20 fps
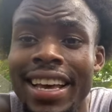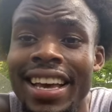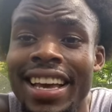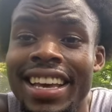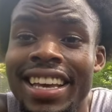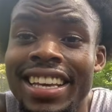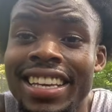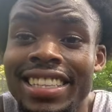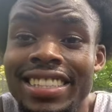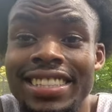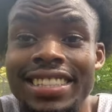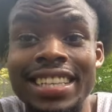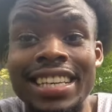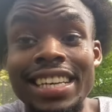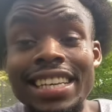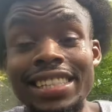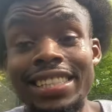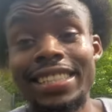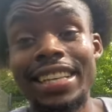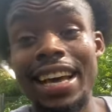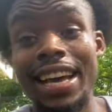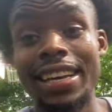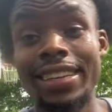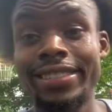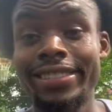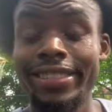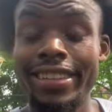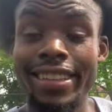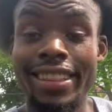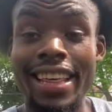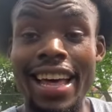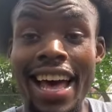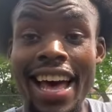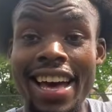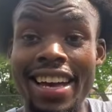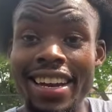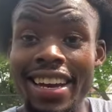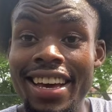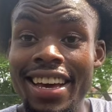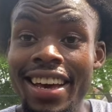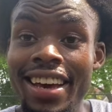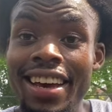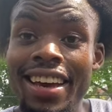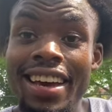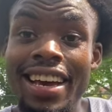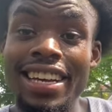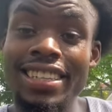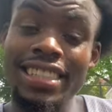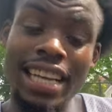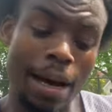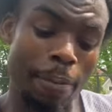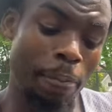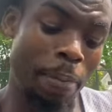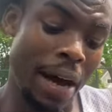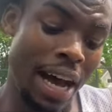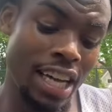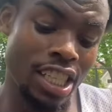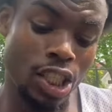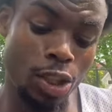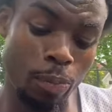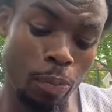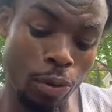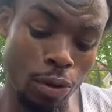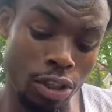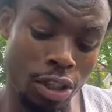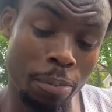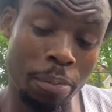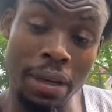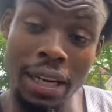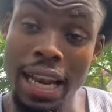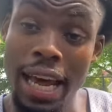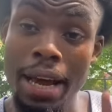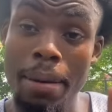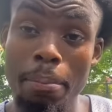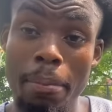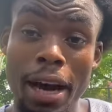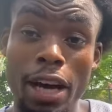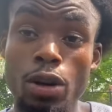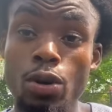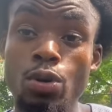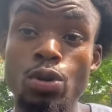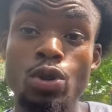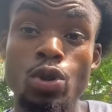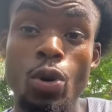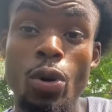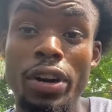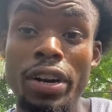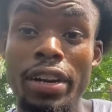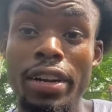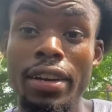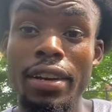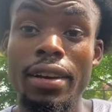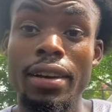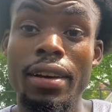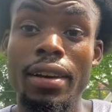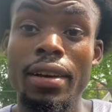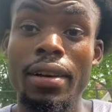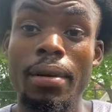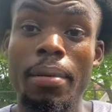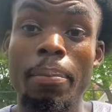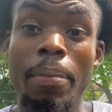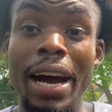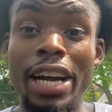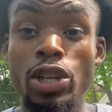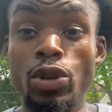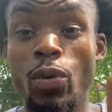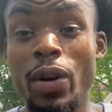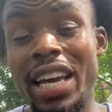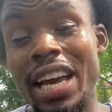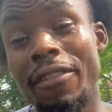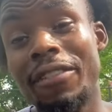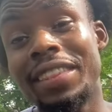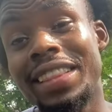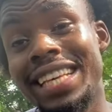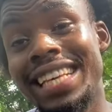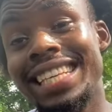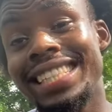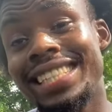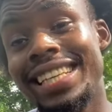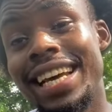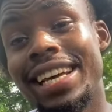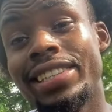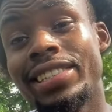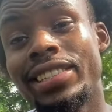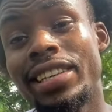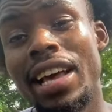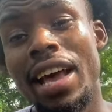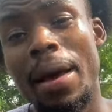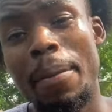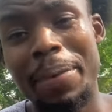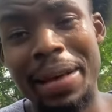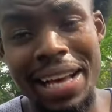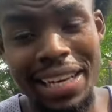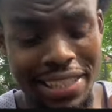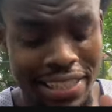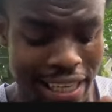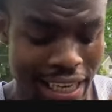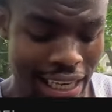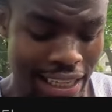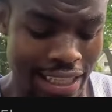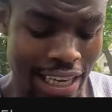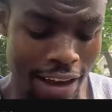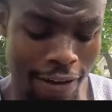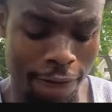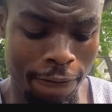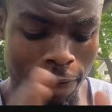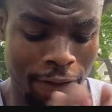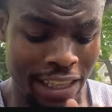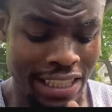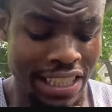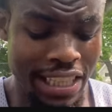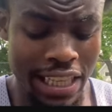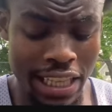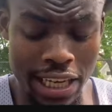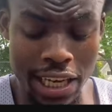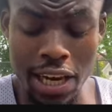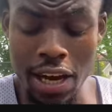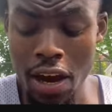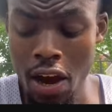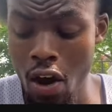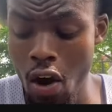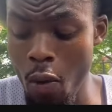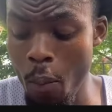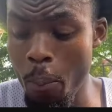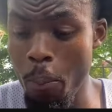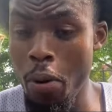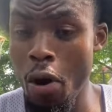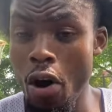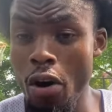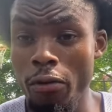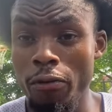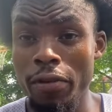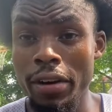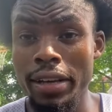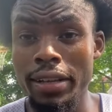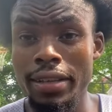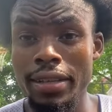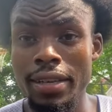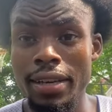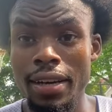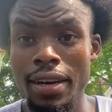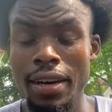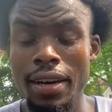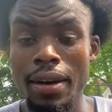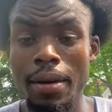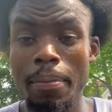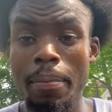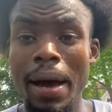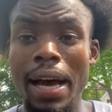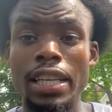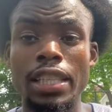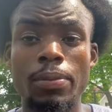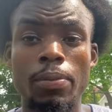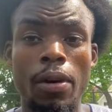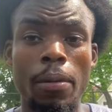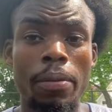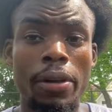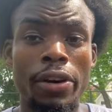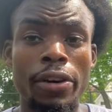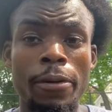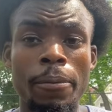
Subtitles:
He says that it's not possible to be like Michael Jordan by doing everything he says, because he's a physically perfect basketball player.